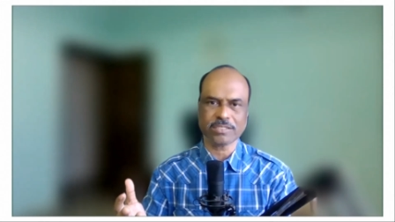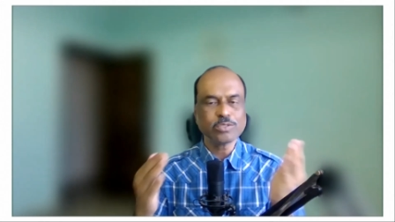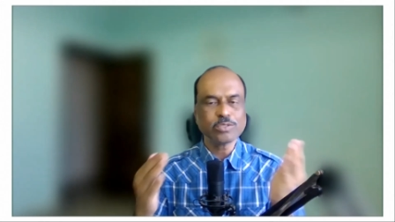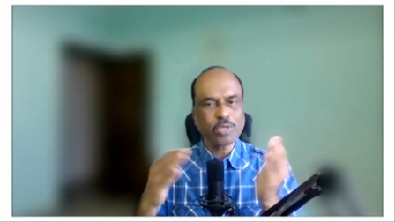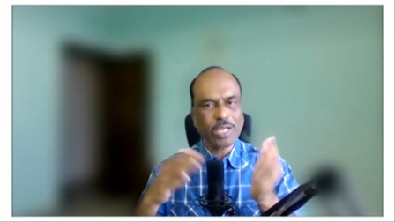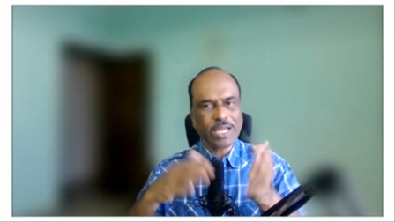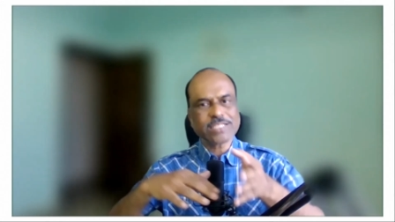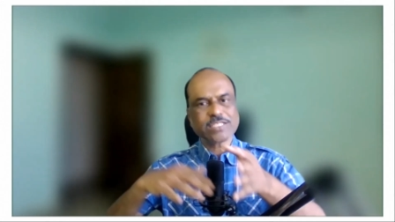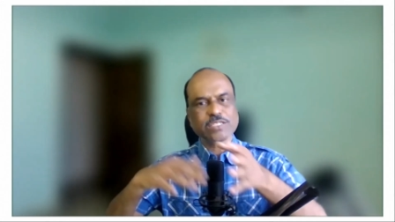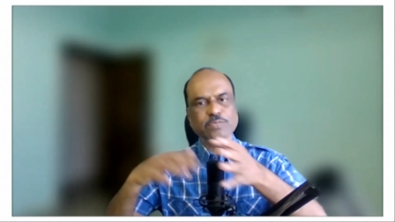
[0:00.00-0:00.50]

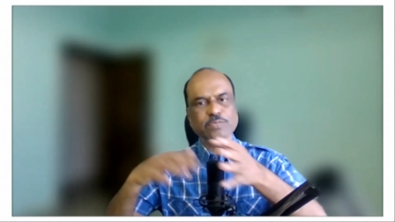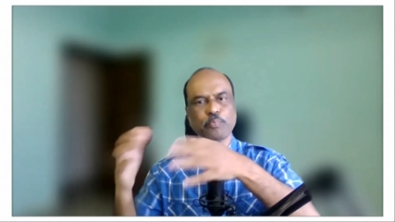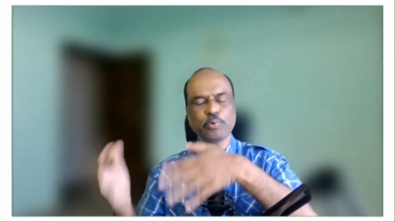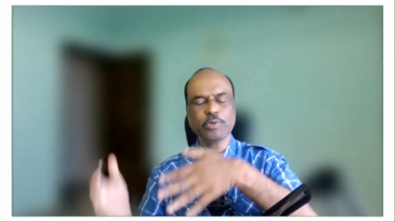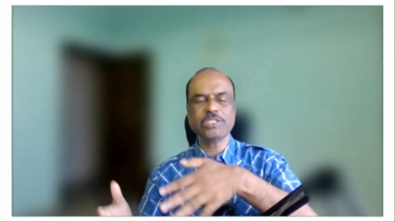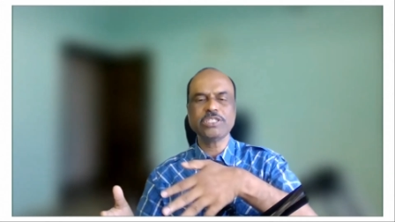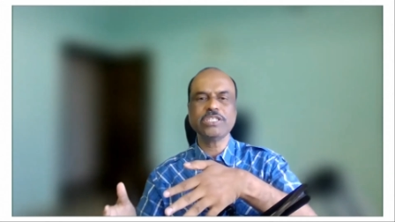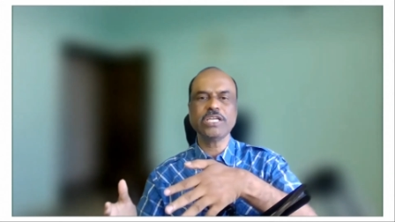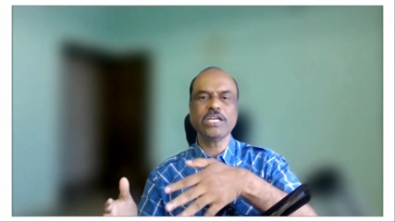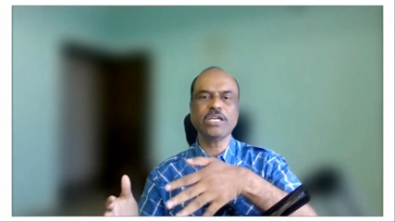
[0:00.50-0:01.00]
So let's
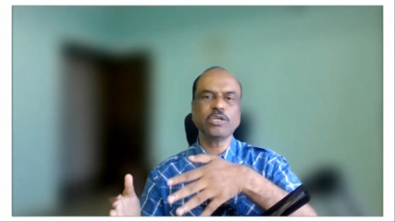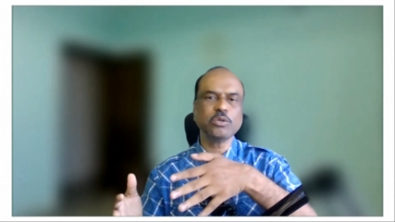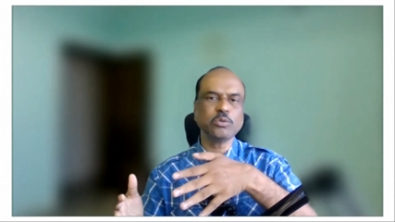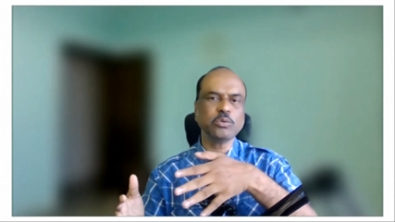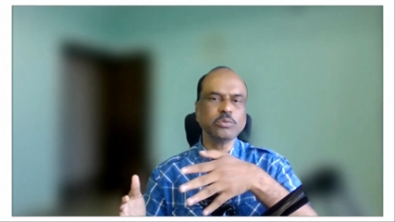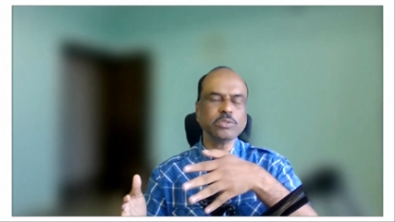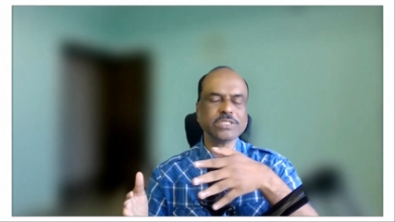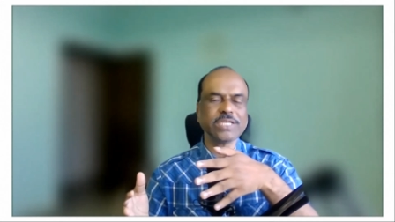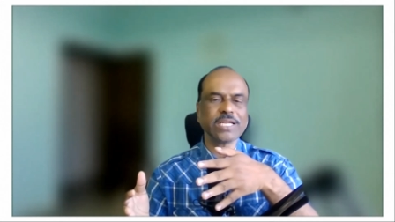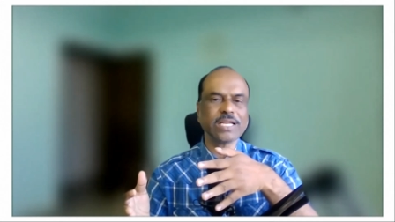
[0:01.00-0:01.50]
push it
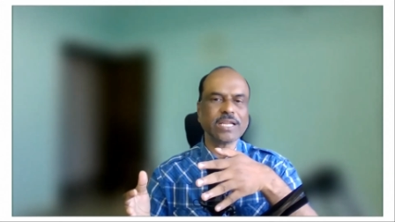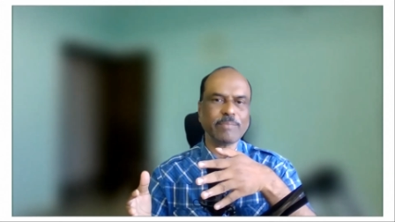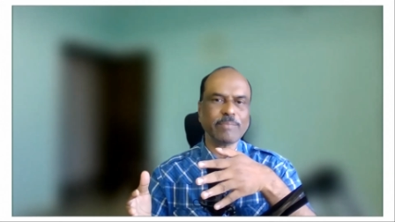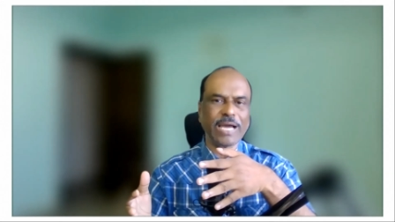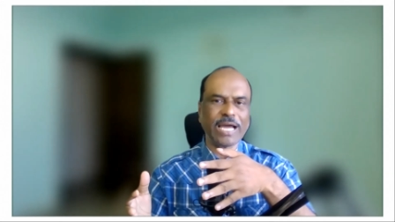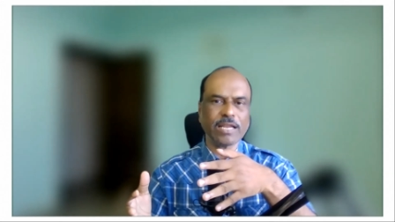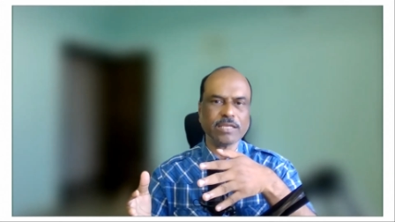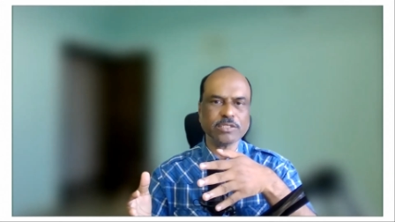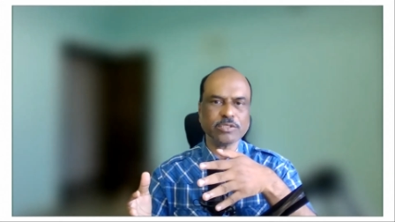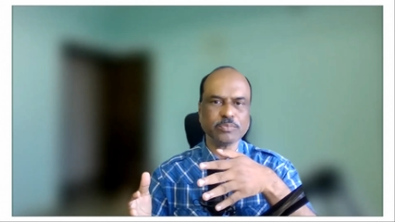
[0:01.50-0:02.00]
to general
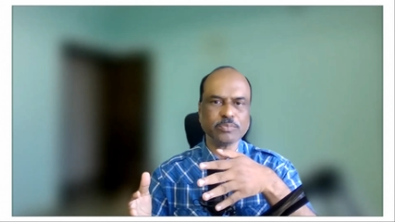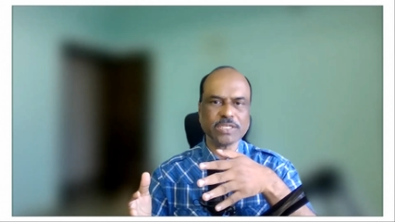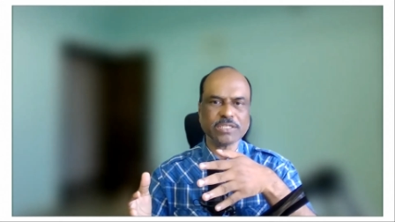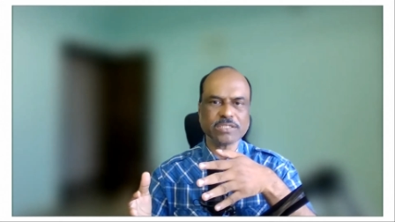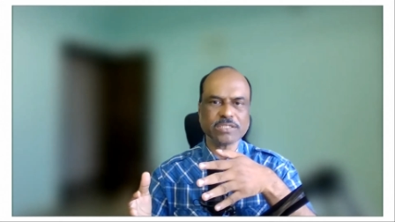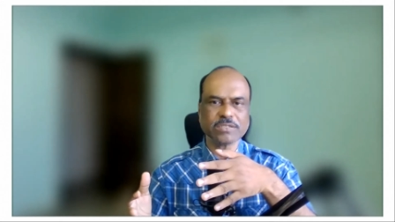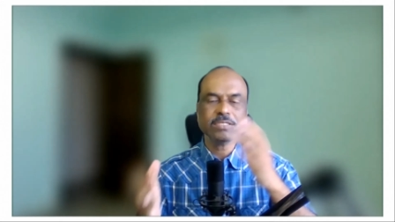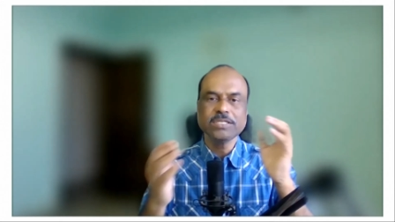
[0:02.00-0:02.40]
management.